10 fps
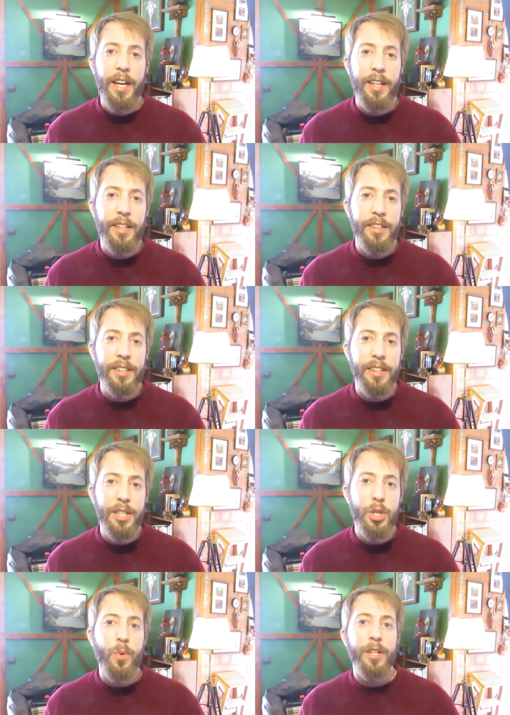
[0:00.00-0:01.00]
and
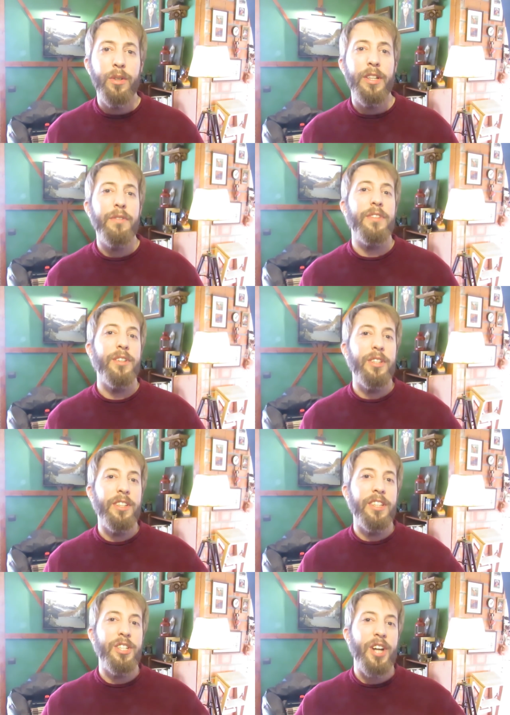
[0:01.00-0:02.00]
he tried to lift the